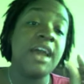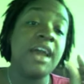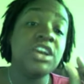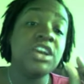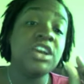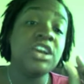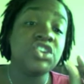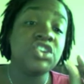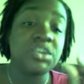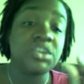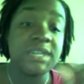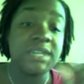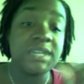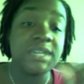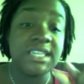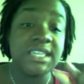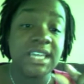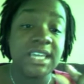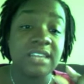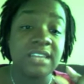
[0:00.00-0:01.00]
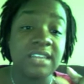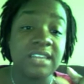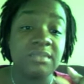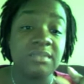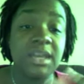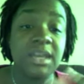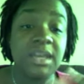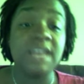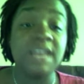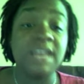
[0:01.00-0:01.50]
she was 6
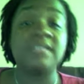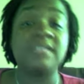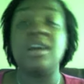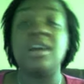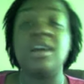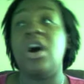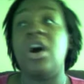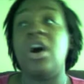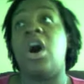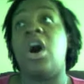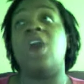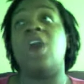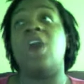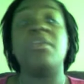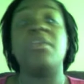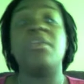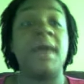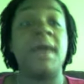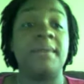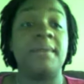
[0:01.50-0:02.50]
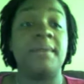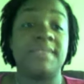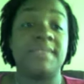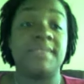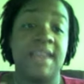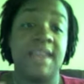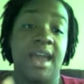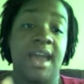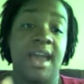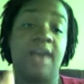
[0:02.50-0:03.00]
weeks all the way up to
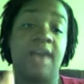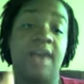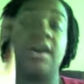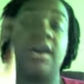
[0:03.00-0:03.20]
now.